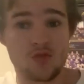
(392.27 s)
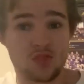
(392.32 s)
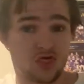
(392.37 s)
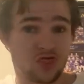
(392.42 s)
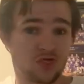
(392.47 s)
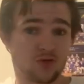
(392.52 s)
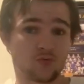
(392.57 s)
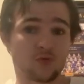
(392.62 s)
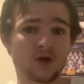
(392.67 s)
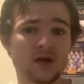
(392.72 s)

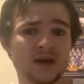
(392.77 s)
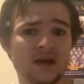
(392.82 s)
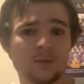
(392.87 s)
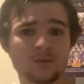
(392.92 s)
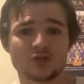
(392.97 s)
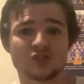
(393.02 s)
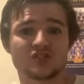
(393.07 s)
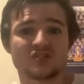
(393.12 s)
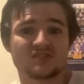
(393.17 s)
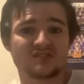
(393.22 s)
3,
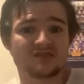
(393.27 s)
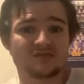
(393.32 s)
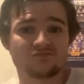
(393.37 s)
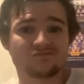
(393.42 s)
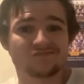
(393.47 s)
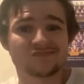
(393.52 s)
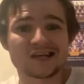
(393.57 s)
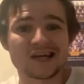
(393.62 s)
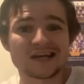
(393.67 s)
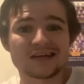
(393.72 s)
which is
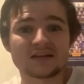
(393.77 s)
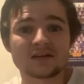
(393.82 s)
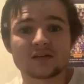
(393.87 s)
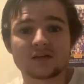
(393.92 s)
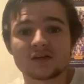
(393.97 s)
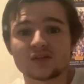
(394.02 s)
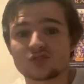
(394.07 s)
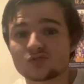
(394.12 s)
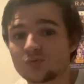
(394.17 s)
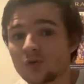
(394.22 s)

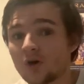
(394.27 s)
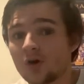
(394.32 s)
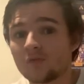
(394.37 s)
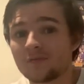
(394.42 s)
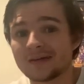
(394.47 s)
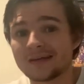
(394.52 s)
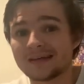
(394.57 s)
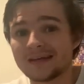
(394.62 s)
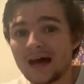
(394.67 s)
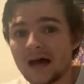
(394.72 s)
technically
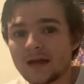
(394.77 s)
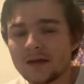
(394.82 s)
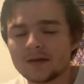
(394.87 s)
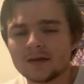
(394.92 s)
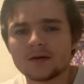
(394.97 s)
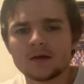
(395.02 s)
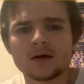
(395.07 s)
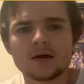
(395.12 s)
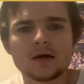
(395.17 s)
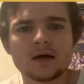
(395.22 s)
12 and none.